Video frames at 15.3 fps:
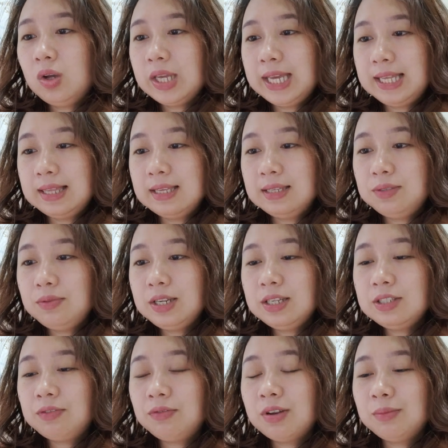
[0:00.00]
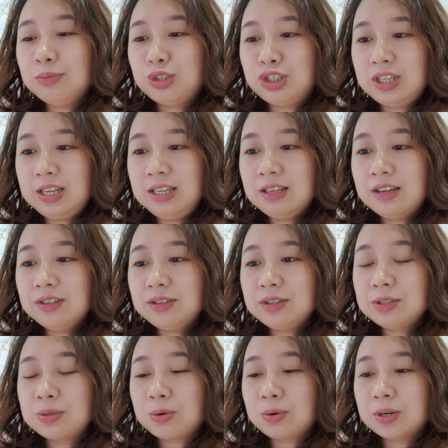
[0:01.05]
Okay, this one is from Jean
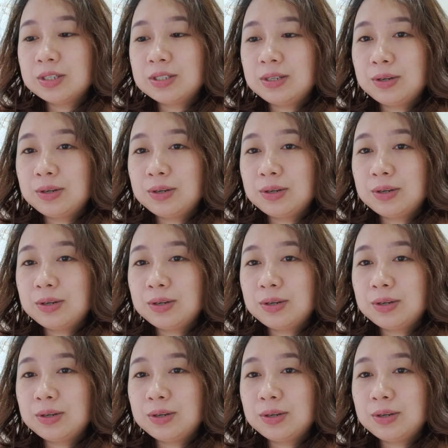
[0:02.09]
underscore